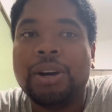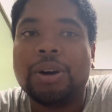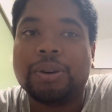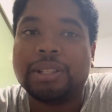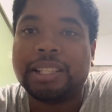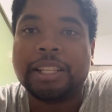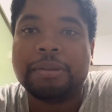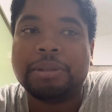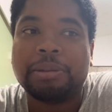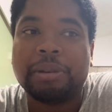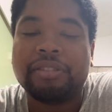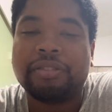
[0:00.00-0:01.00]
or send him
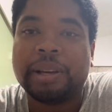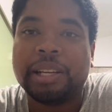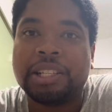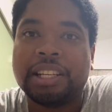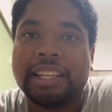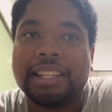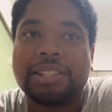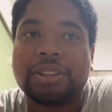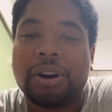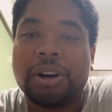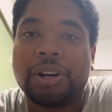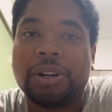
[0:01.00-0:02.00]
some information to get
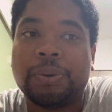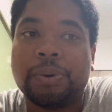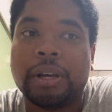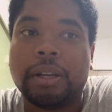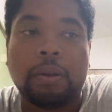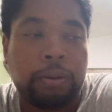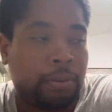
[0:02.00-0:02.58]
started or what.